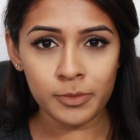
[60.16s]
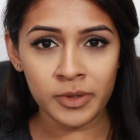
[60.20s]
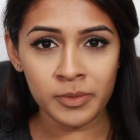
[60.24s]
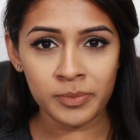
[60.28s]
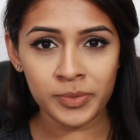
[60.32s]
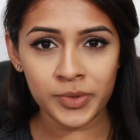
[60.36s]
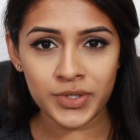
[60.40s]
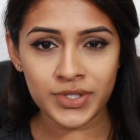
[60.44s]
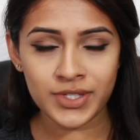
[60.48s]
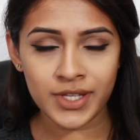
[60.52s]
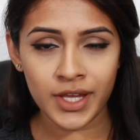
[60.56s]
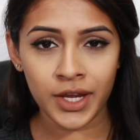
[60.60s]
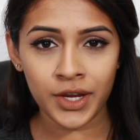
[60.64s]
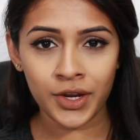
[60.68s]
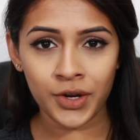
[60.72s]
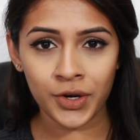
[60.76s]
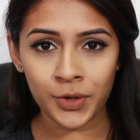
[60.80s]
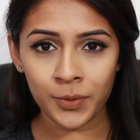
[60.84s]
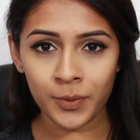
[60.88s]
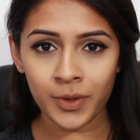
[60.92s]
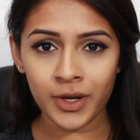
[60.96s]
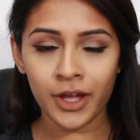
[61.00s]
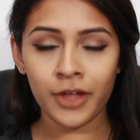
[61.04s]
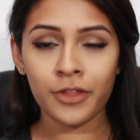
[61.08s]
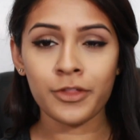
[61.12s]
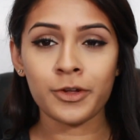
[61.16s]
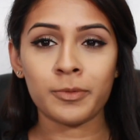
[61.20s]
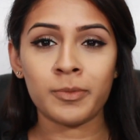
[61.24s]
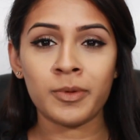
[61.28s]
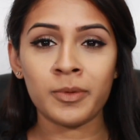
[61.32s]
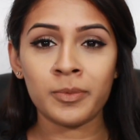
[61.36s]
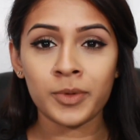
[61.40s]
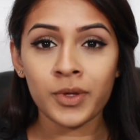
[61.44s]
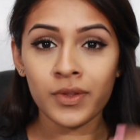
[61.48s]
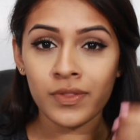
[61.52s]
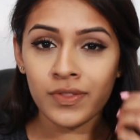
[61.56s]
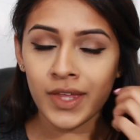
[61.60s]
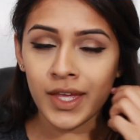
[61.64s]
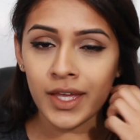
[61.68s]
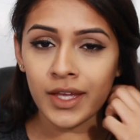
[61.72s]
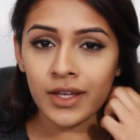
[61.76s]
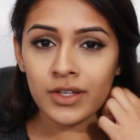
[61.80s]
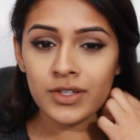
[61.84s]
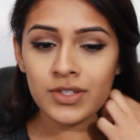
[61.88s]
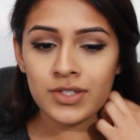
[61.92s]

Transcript: people say or what other people think.